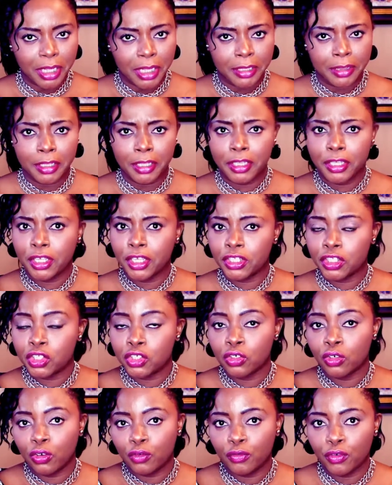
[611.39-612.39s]
I think it's
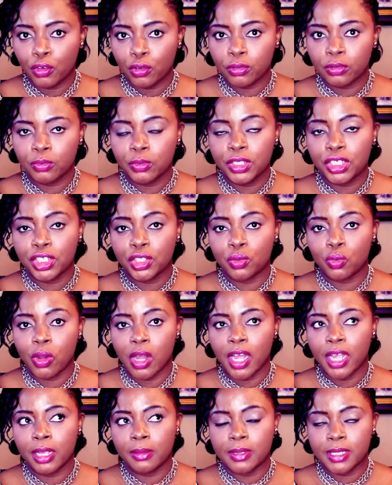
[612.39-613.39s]
your fault, which is
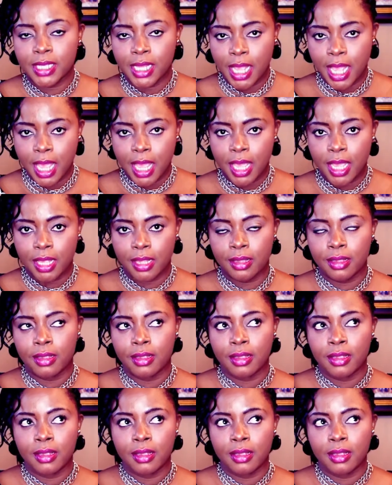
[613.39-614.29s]
why I'm saying,